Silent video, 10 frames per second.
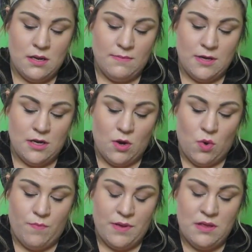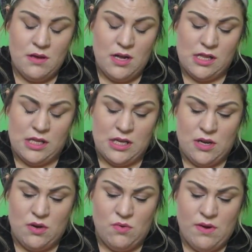I'm going to open the
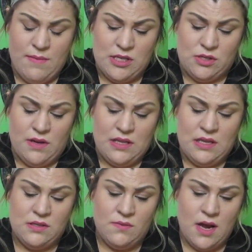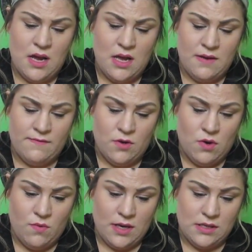glue. Am I doing this right? I have
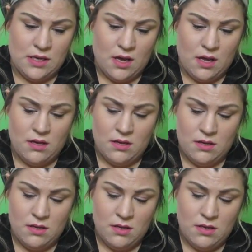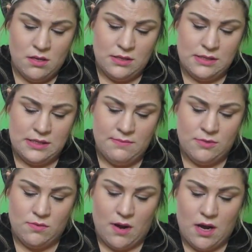no idea.
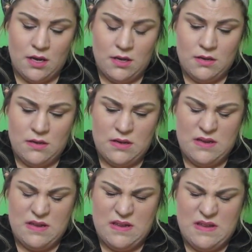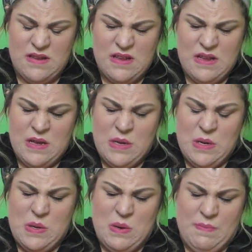Seems right.
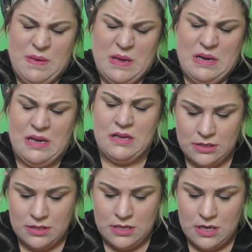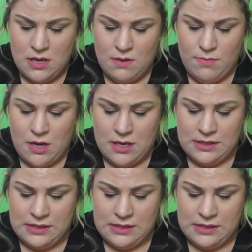Open. Bond